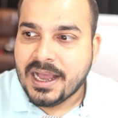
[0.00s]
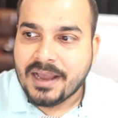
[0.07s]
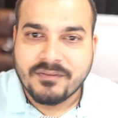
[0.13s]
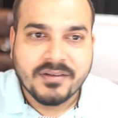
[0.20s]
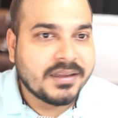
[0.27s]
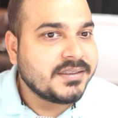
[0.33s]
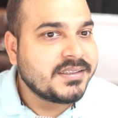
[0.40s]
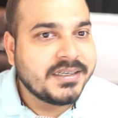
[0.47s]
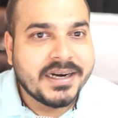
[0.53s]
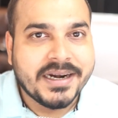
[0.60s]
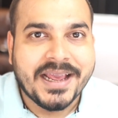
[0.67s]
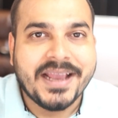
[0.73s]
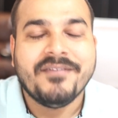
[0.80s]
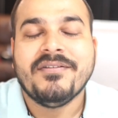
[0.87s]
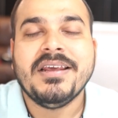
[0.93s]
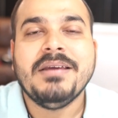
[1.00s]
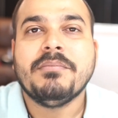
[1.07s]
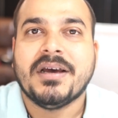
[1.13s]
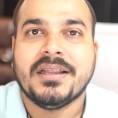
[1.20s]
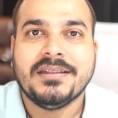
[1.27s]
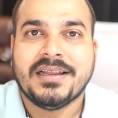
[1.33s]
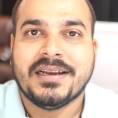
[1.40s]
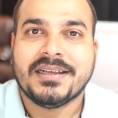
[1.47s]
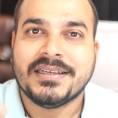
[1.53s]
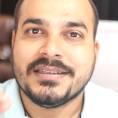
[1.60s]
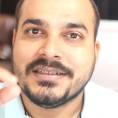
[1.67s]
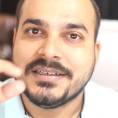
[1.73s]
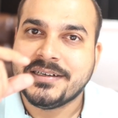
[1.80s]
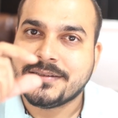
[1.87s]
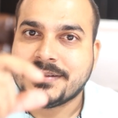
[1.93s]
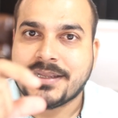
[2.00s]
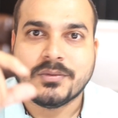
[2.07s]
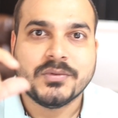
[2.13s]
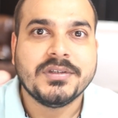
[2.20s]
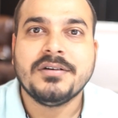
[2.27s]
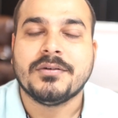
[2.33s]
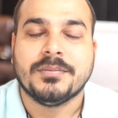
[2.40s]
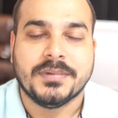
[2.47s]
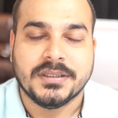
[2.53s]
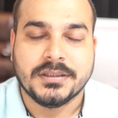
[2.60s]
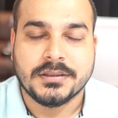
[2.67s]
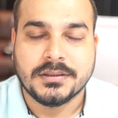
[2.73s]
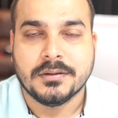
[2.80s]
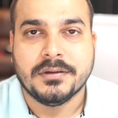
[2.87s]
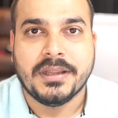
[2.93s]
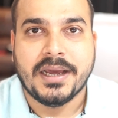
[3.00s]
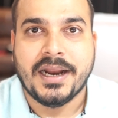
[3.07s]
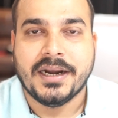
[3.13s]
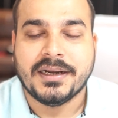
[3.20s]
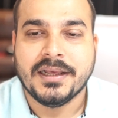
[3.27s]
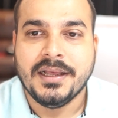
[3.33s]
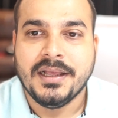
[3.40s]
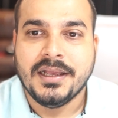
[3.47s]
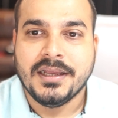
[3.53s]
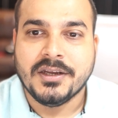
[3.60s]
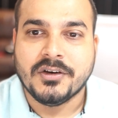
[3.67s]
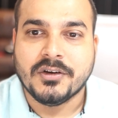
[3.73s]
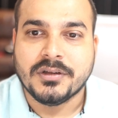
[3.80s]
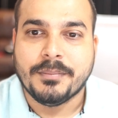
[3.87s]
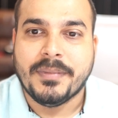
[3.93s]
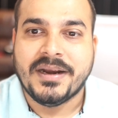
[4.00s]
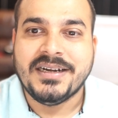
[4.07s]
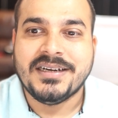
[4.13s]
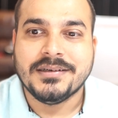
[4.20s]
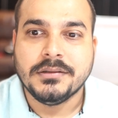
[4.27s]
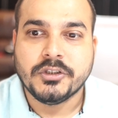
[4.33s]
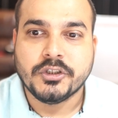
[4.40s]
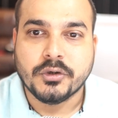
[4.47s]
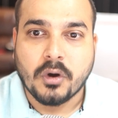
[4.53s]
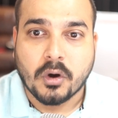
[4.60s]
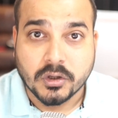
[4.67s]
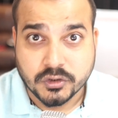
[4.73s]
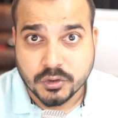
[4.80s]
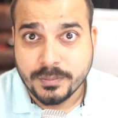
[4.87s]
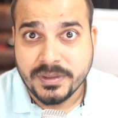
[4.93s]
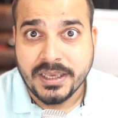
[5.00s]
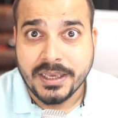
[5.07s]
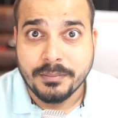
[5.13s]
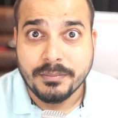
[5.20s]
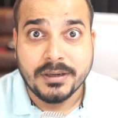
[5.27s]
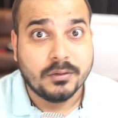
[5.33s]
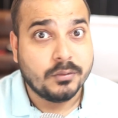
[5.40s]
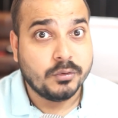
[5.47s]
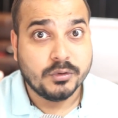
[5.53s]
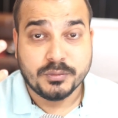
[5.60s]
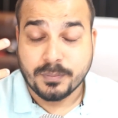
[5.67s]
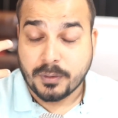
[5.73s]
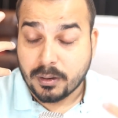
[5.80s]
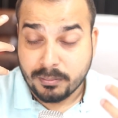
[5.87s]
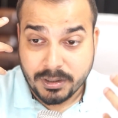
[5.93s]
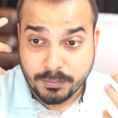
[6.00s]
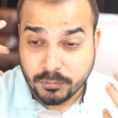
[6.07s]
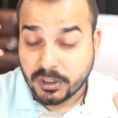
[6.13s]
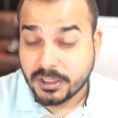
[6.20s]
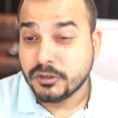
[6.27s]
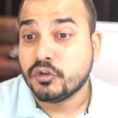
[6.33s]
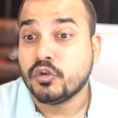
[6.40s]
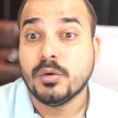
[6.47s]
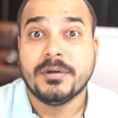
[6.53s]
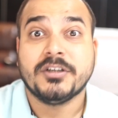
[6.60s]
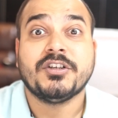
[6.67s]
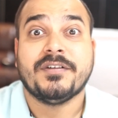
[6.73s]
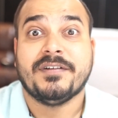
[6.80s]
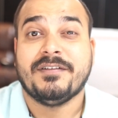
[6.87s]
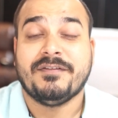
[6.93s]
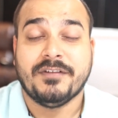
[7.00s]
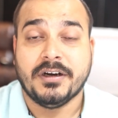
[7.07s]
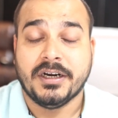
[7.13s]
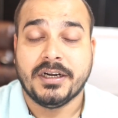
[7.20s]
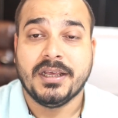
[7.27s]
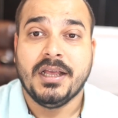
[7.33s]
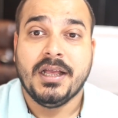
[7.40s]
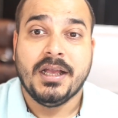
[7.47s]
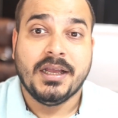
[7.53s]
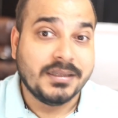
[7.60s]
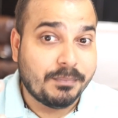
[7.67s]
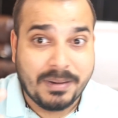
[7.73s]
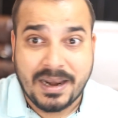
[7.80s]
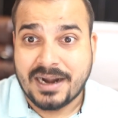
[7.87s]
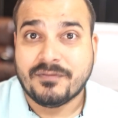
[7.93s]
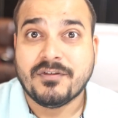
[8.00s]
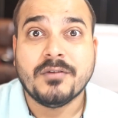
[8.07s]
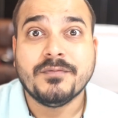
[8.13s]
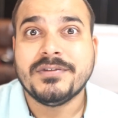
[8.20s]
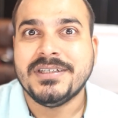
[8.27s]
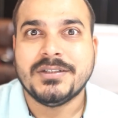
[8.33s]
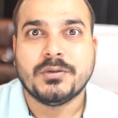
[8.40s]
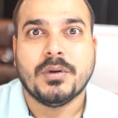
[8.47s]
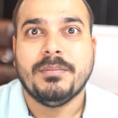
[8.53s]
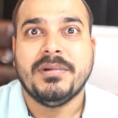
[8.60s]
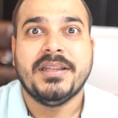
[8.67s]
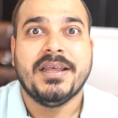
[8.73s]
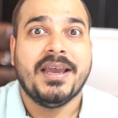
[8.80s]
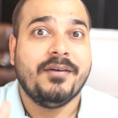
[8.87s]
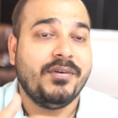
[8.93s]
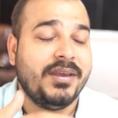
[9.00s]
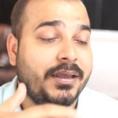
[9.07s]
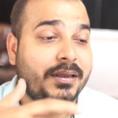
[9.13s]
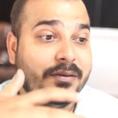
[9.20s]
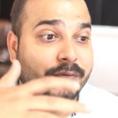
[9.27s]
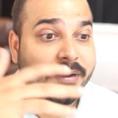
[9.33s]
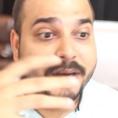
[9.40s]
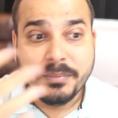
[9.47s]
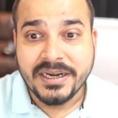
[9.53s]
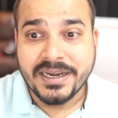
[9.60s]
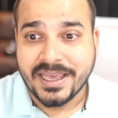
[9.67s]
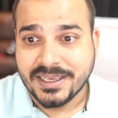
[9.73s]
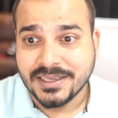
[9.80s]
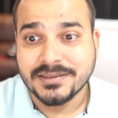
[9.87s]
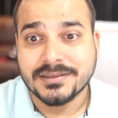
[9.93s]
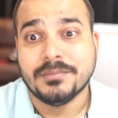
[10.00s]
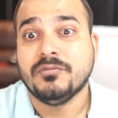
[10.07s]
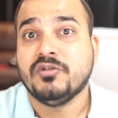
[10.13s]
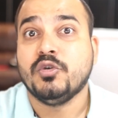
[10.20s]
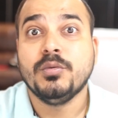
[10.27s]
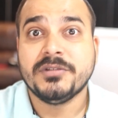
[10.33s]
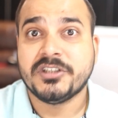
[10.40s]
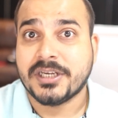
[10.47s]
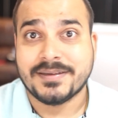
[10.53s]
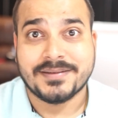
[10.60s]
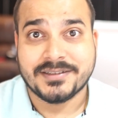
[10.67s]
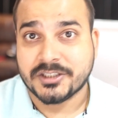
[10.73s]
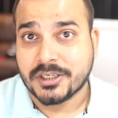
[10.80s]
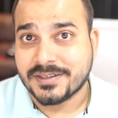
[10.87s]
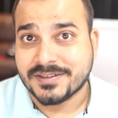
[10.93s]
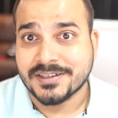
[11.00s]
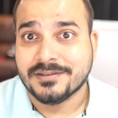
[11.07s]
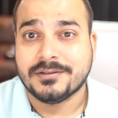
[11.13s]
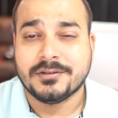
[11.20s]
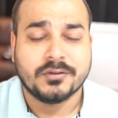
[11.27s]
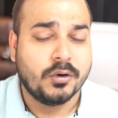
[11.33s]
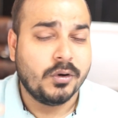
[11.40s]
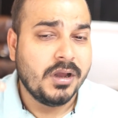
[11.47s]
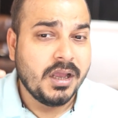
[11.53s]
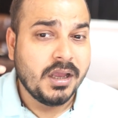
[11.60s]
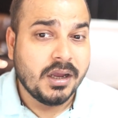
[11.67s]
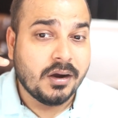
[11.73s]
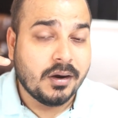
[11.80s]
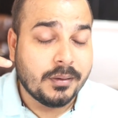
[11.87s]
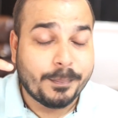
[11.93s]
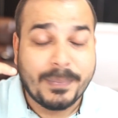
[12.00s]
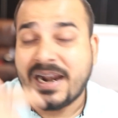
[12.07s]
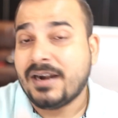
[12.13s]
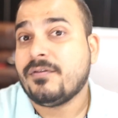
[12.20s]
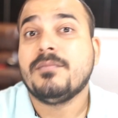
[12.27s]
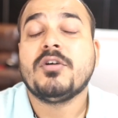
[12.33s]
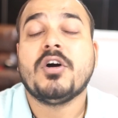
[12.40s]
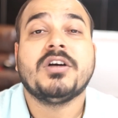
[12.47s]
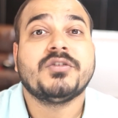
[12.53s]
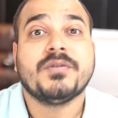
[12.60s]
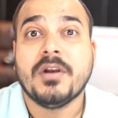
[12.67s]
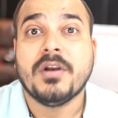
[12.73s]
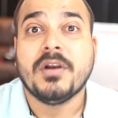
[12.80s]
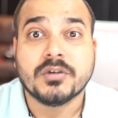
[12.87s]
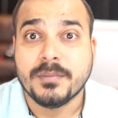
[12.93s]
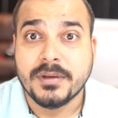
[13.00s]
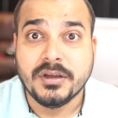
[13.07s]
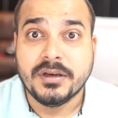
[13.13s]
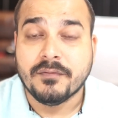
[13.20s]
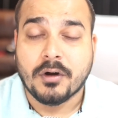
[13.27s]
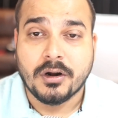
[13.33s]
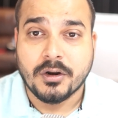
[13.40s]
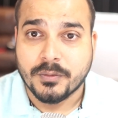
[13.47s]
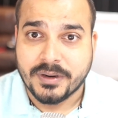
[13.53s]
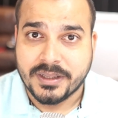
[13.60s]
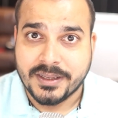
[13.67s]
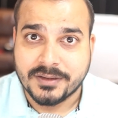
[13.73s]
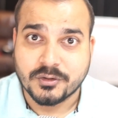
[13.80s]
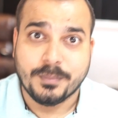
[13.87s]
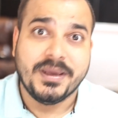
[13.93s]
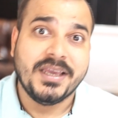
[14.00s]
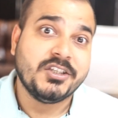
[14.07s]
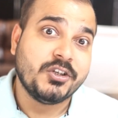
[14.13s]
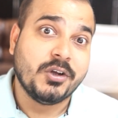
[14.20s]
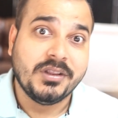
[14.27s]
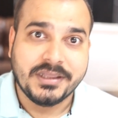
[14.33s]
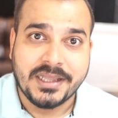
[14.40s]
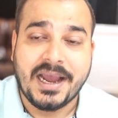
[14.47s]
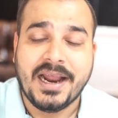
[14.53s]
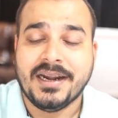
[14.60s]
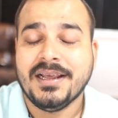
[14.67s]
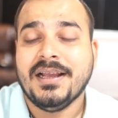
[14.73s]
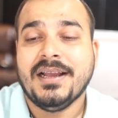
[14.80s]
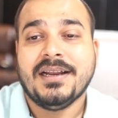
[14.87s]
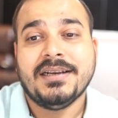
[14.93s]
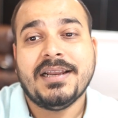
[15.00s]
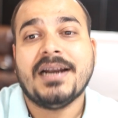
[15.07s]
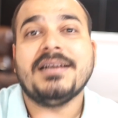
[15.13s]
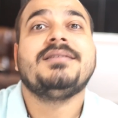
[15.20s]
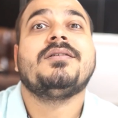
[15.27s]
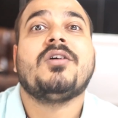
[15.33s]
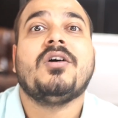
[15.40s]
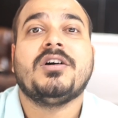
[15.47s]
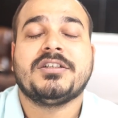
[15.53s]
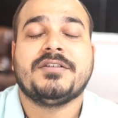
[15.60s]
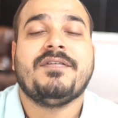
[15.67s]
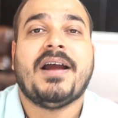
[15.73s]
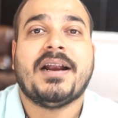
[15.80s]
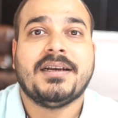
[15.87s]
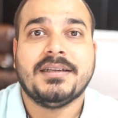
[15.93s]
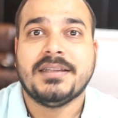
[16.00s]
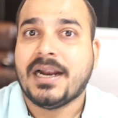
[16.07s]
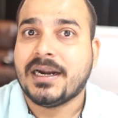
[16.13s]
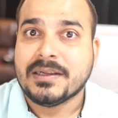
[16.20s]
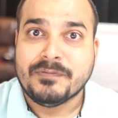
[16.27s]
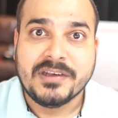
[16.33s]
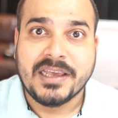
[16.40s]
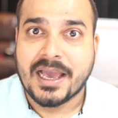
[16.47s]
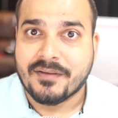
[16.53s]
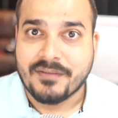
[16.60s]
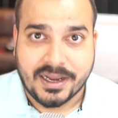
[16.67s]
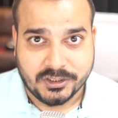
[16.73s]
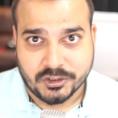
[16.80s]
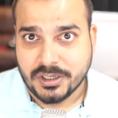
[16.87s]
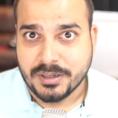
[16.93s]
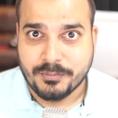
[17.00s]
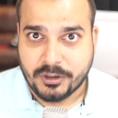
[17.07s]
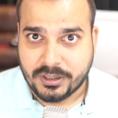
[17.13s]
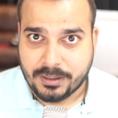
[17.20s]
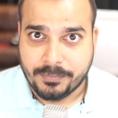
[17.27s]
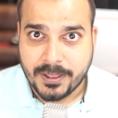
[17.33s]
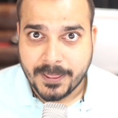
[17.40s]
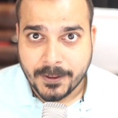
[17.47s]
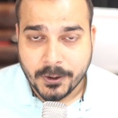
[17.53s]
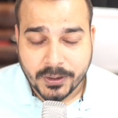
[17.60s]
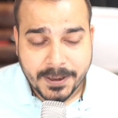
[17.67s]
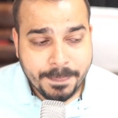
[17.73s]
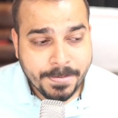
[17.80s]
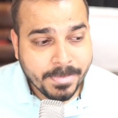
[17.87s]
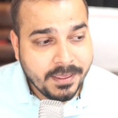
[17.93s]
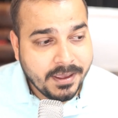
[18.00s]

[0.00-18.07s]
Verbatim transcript: I've considered every month and considered thousand rupees so that, you know, the mentor should also be able to, who's probably putting so much of effort, platform fees will be there. We will be taking some Zoom sessions. So our platform cost will also be involved over there. So based on that, that is the cost factor that we have actually put up. Okay.